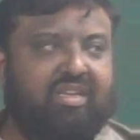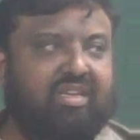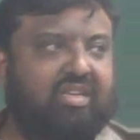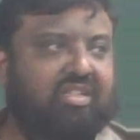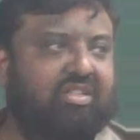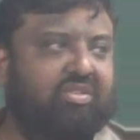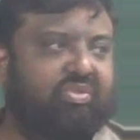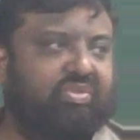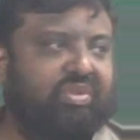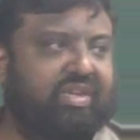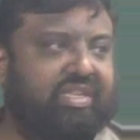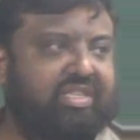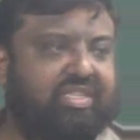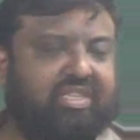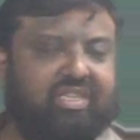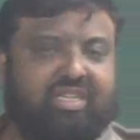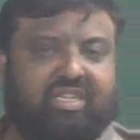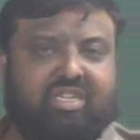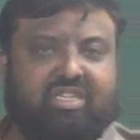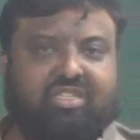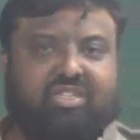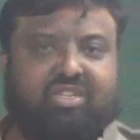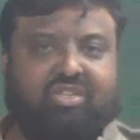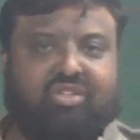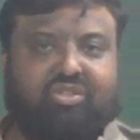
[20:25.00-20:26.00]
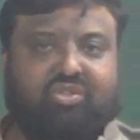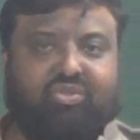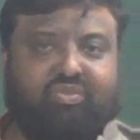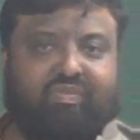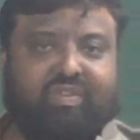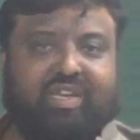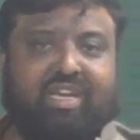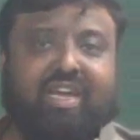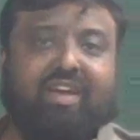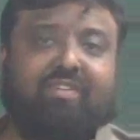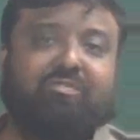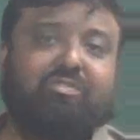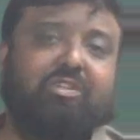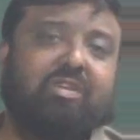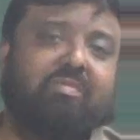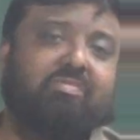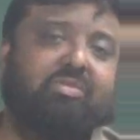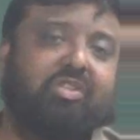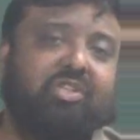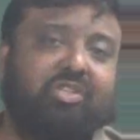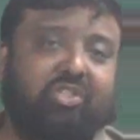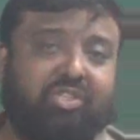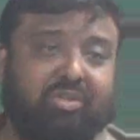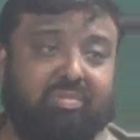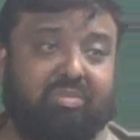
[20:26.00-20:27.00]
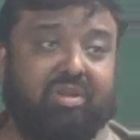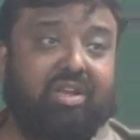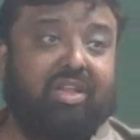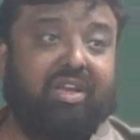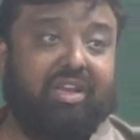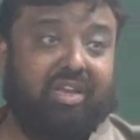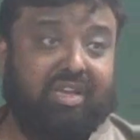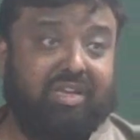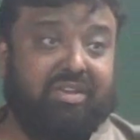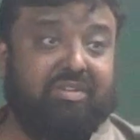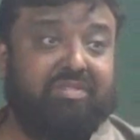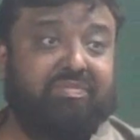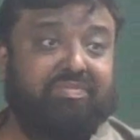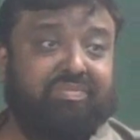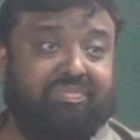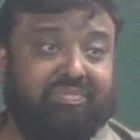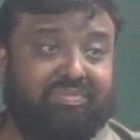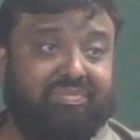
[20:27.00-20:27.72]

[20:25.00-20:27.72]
The question is, do we have something similar here?